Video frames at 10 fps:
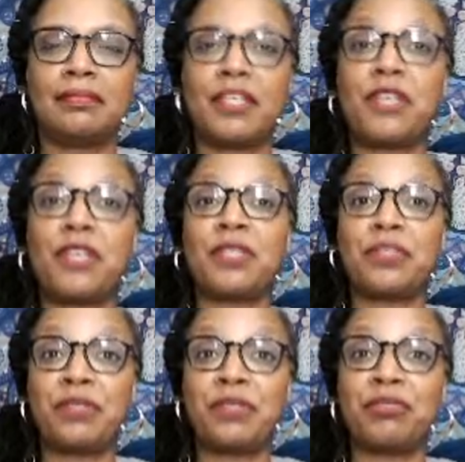You are
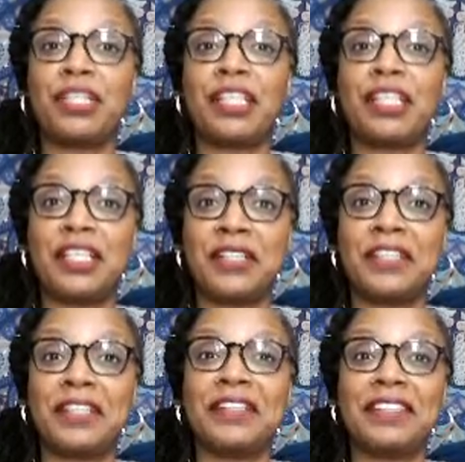doing really good.
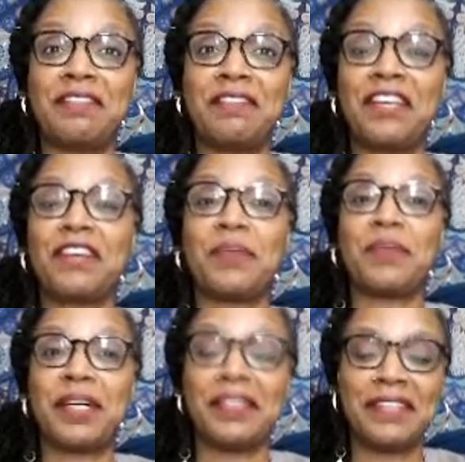Very
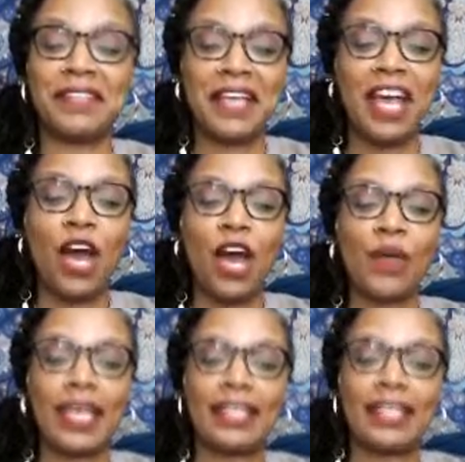well.
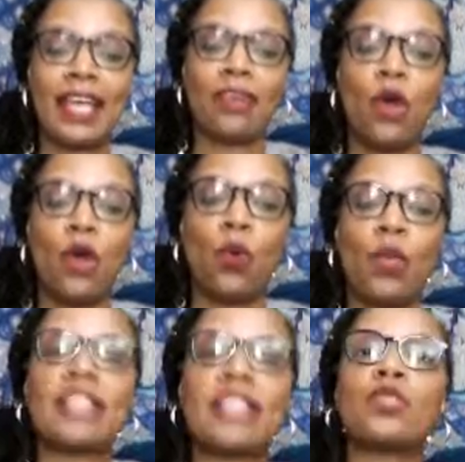Okay, now, what
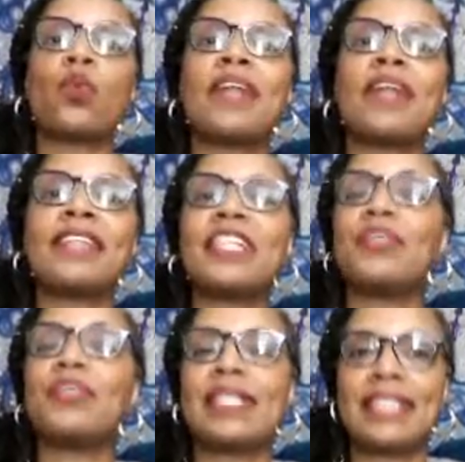is 1 thing you
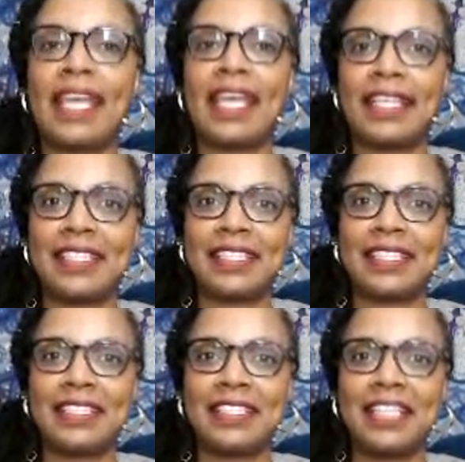can taste?
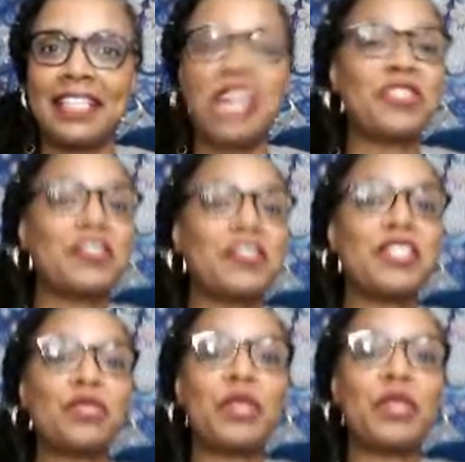So this is
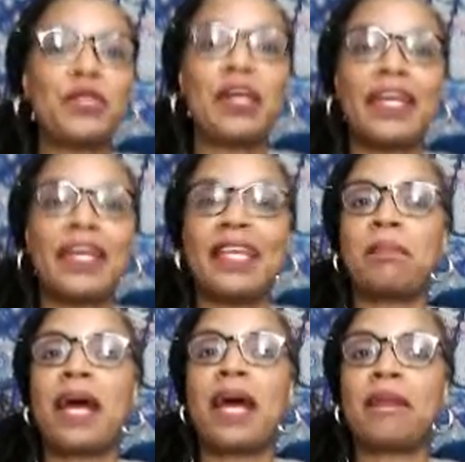where you go ahead and
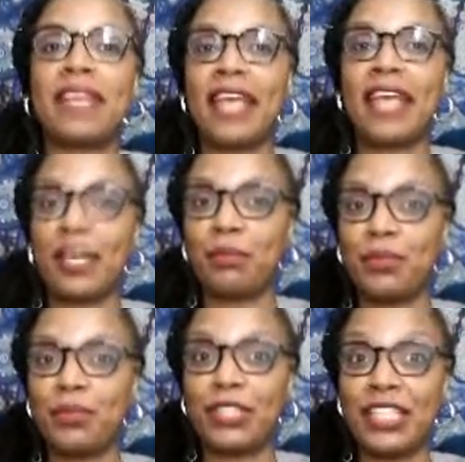pop that edible
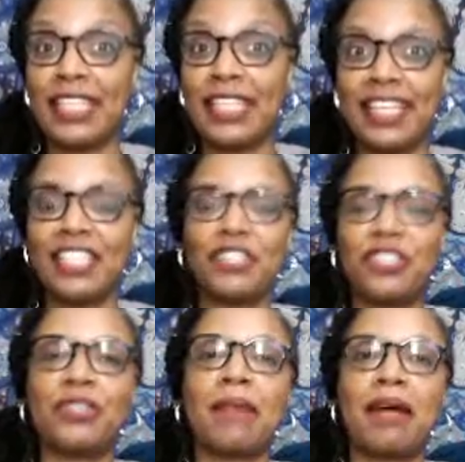goodie into your
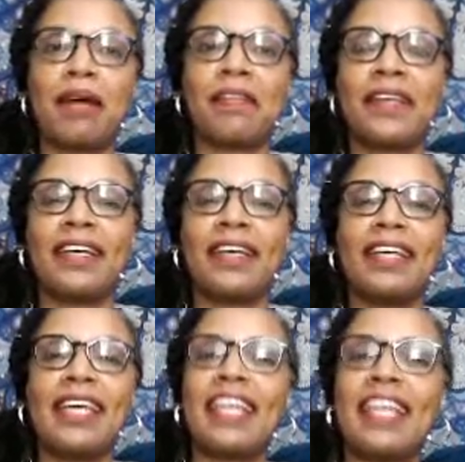mouth
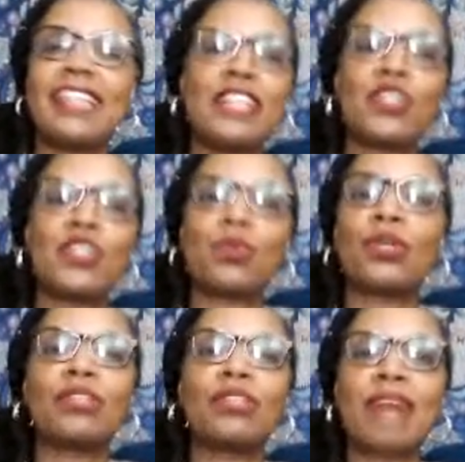and let it swirl
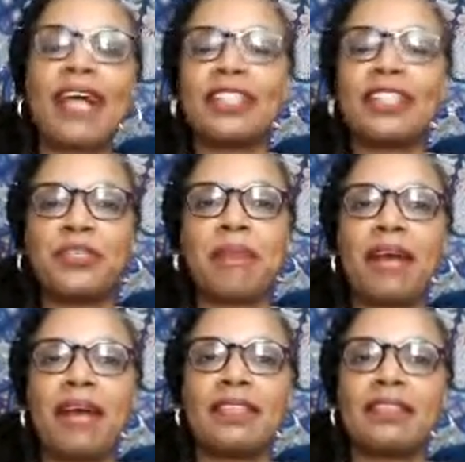around in your mouth,
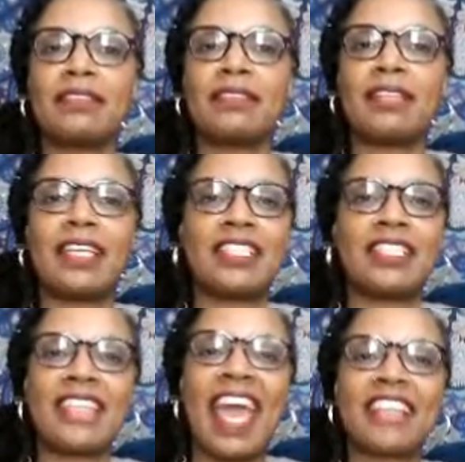just
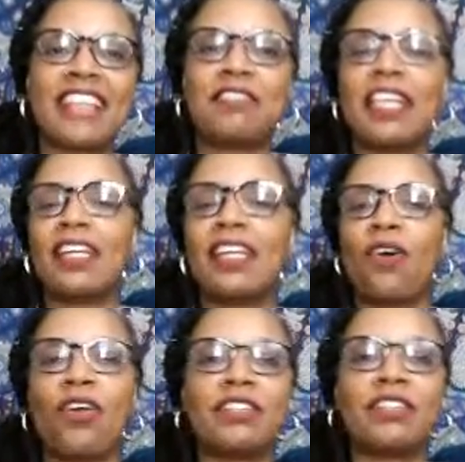activating
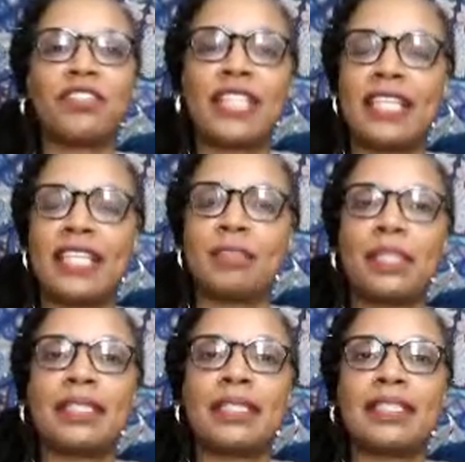all of your taste
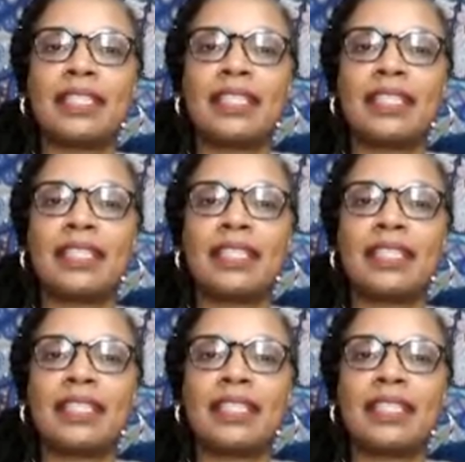buds.